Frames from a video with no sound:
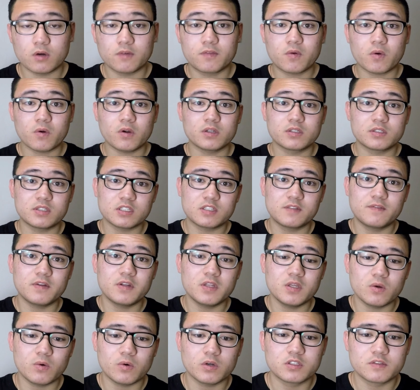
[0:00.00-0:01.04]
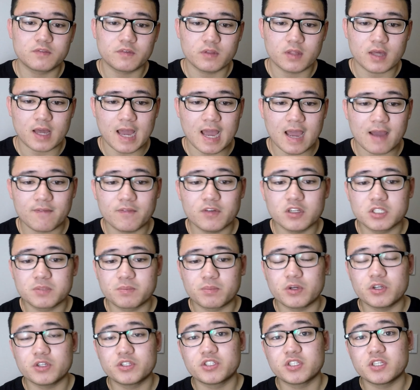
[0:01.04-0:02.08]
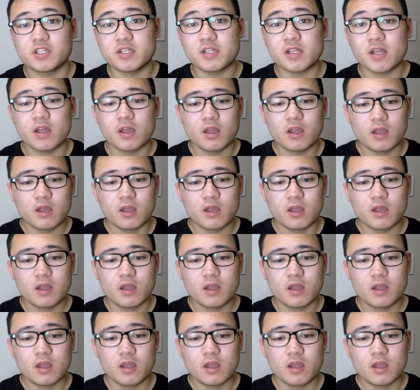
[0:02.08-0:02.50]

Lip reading: Of course, this video is for the average person,